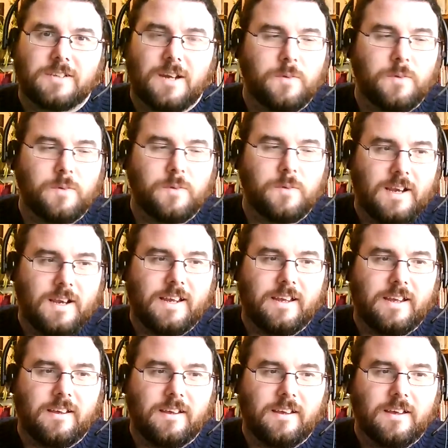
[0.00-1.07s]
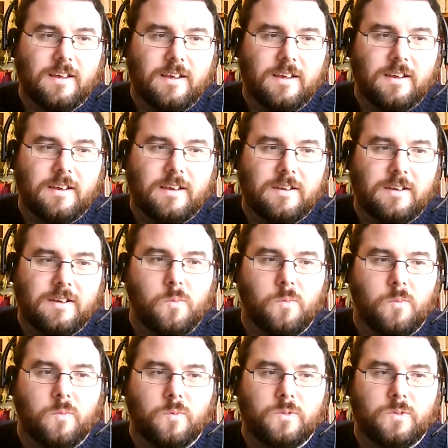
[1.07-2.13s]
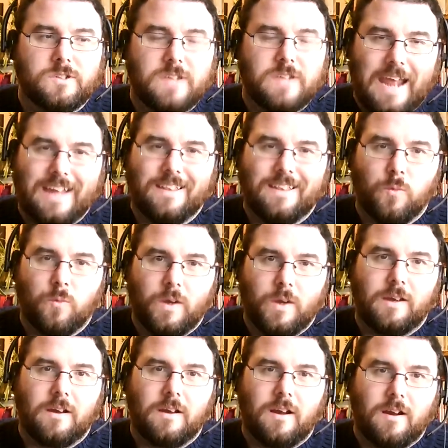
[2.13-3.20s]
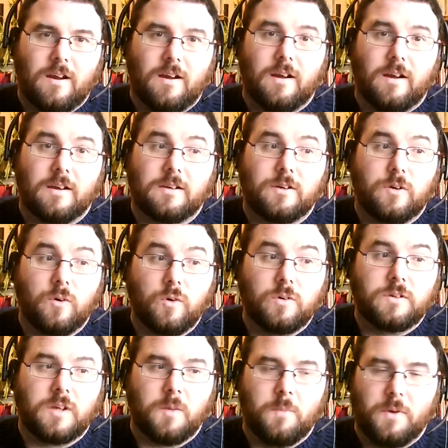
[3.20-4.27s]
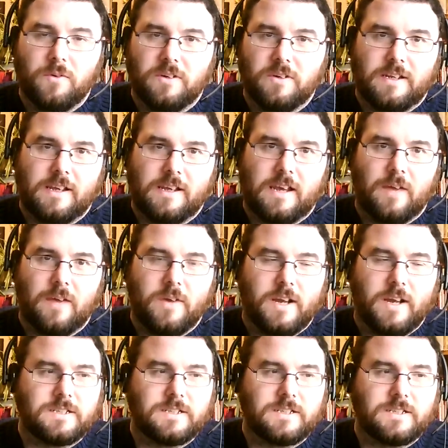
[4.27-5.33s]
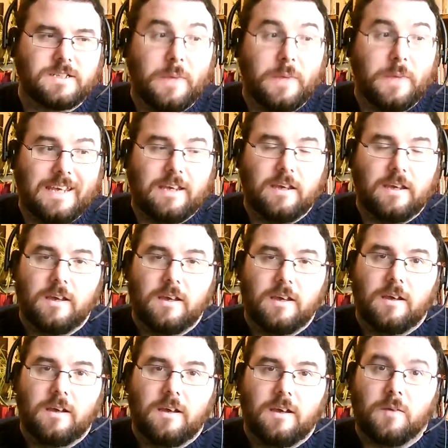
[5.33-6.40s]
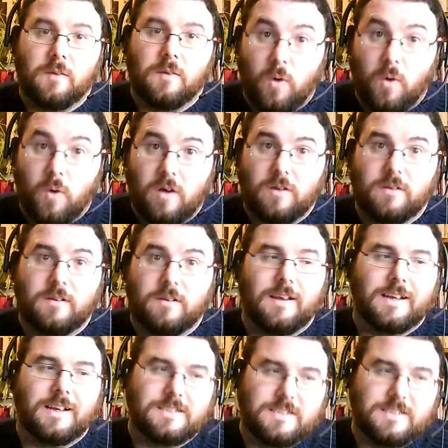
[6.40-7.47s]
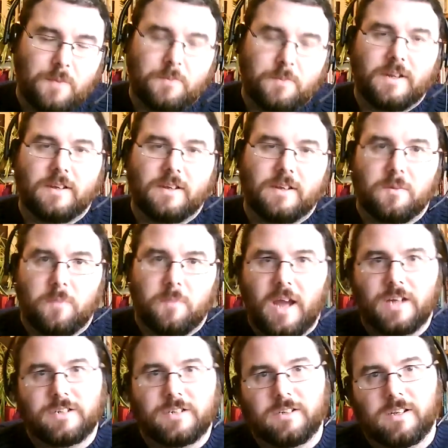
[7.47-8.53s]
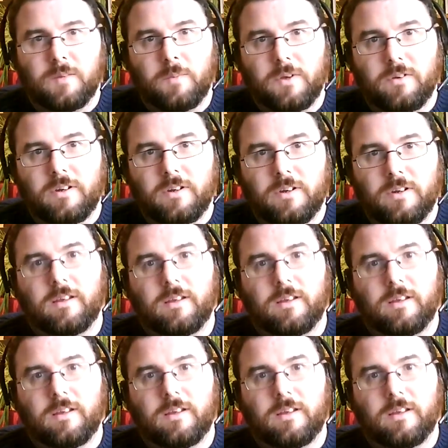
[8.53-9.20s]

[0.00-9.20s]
Can we really, say that we are a good community? Can we actually be a broad, accepting, compassionate community?